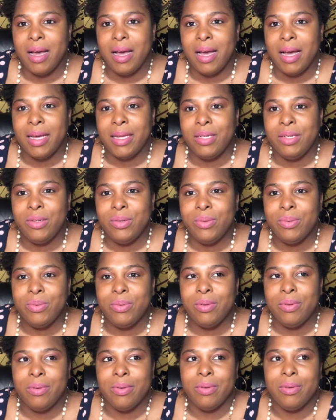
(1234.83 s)
I
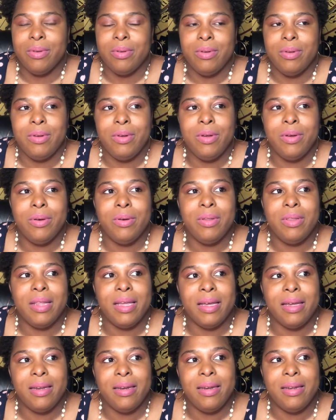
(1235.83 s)
do know
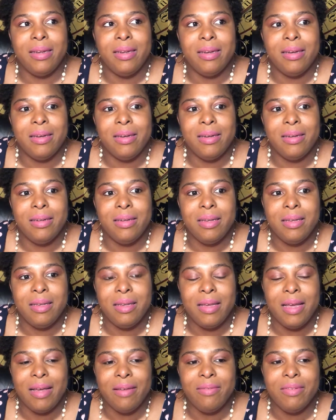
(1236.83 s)
that in
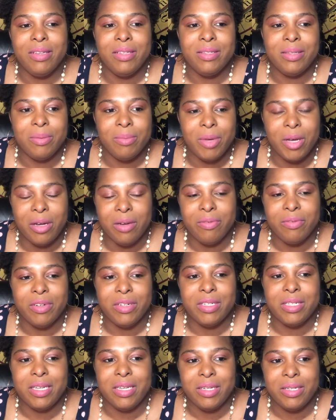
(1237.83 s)
having some
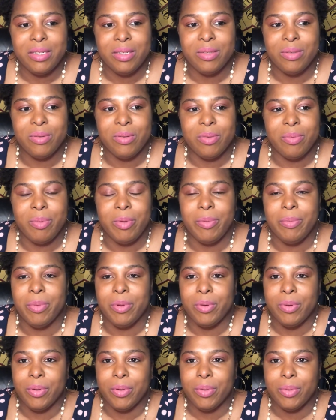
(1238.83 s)
conversations with
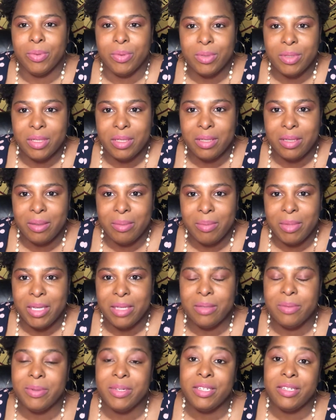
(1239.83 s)
people who are older than me,
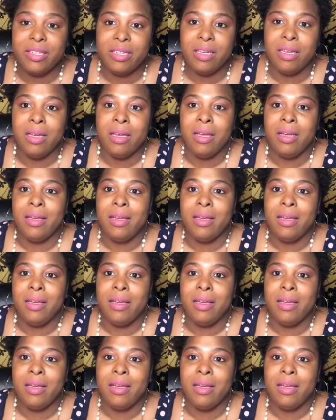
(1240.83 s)
especially